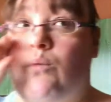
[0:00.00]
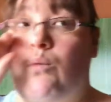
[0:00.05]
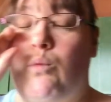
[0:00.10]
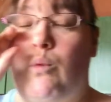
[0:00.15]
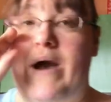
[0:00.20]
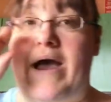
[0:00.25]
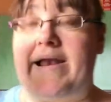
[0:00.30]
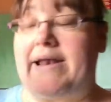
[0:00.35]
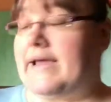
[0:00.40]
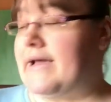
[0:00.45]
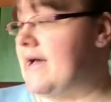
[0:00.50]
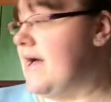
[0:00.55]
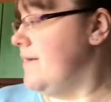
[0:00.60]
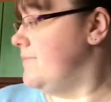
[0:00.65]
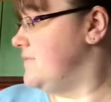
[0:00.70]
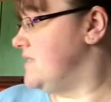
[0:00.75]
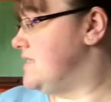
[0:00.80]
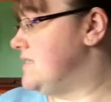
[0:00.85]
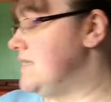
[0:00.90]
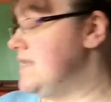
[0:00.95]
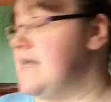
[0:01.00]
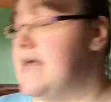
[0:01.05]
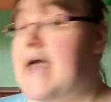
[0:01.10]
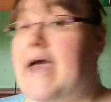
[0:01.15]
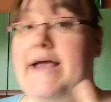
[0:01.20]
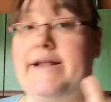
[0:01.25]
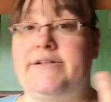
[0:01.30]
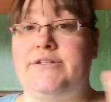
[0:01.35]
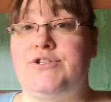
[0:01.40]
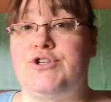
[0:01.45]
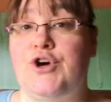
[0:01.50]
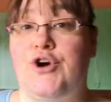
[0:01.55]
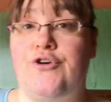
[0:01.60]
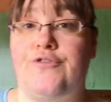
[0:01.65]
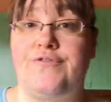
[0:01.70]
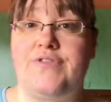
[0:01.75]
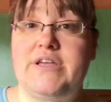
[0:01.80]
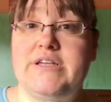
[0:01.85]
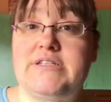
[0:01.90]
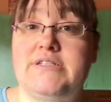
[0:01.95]
when it comes to the end
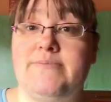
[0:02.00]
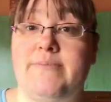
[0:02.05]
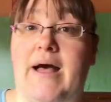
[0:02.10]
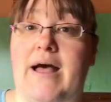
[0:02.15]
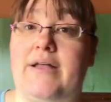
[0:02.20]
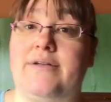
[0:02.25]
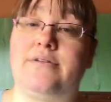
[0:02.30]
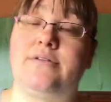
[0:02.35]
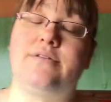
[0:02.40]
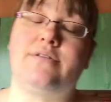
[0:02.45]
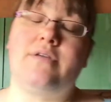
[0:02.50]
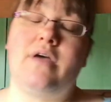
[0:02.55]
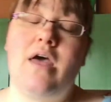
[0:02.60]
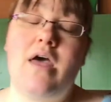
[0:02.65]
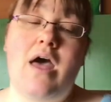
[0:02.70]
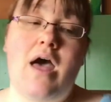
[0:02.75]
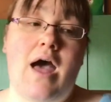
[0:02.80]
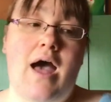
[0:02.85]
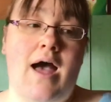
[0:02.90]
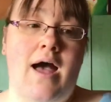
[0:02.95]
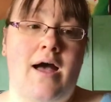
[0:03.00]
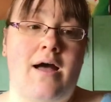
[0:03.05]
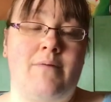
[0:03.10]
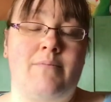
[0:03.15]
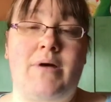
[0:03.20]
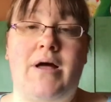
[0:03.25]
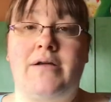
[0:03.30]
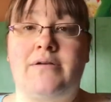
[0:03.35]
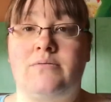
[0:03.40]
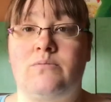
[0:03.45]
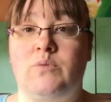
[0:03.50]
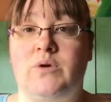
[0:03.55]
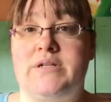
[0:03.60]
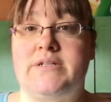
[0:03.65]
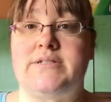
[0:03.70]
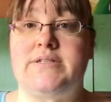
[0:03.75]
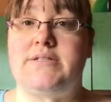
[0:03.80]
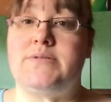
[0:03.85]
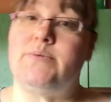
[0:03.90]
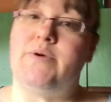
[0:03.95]
of this month, and once